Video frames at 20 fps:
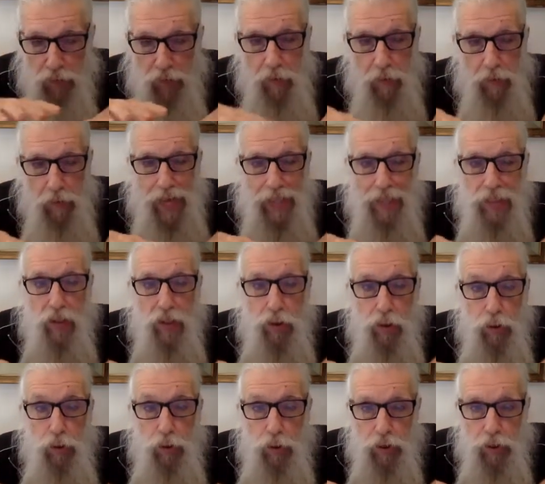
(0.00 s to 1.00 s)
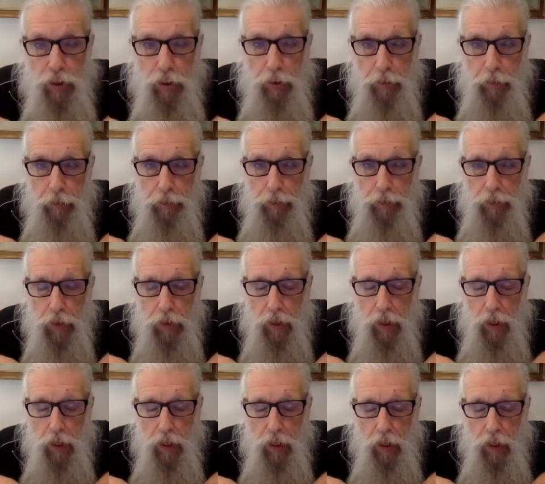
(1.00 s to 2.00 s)
from that delusion,
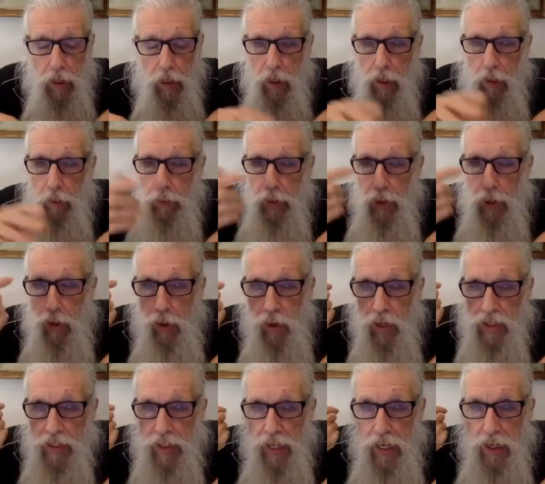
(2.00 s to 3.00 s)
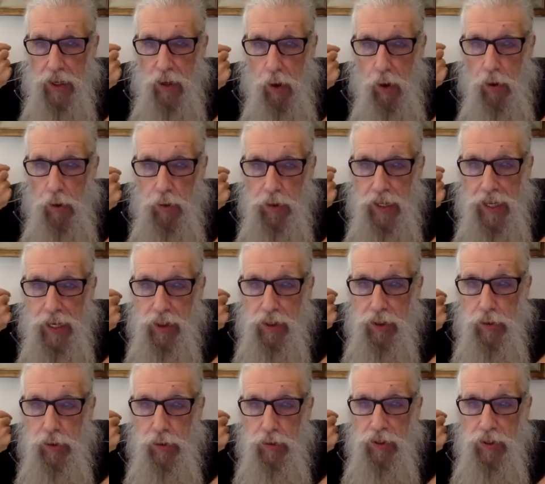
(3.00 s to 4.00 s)
because they know their
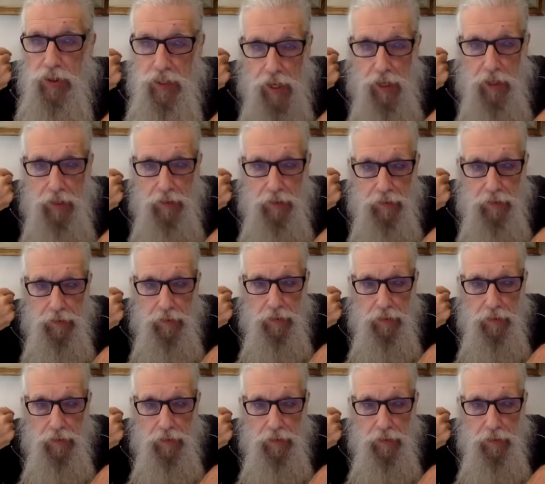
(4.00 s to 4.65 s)
true self,